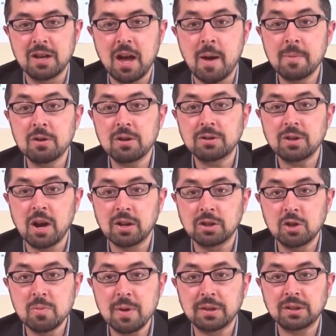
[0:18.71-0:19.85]
I'm here to talk to
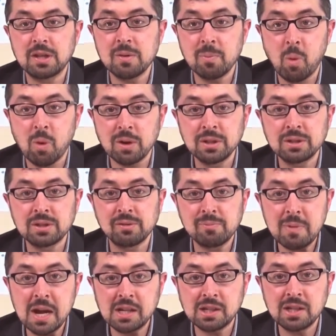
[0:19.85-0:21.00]
you about the importance of
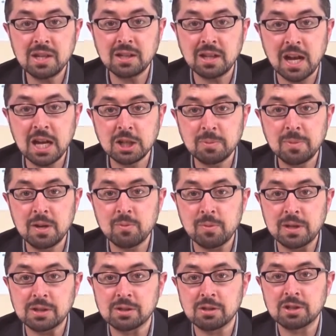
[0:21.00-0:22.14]
patient engagement in
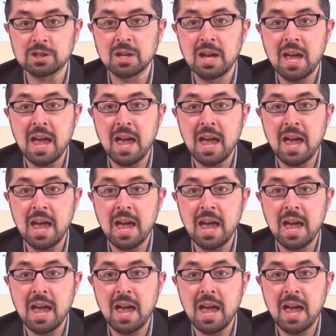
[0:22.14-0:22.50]
research